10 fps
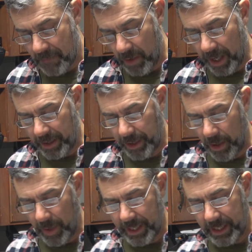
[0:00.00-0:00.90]
Okay,
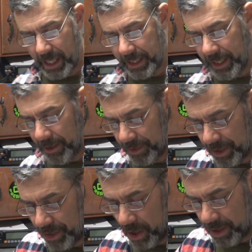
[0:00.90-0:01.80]
so it says here
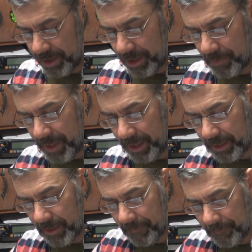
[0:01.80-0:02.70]
to charge this
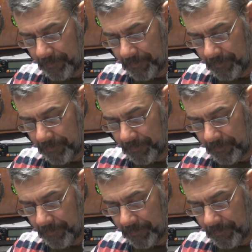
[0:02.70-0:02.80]
beast.